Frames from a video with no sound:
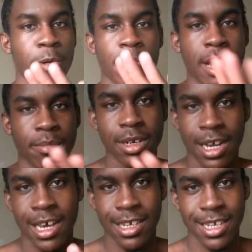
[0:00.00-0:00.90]
But remember
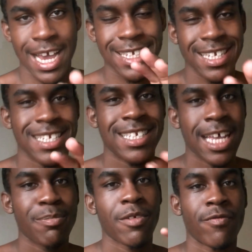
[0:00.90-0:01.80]
guys, as I
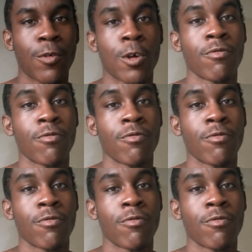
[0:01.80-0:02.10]
said before,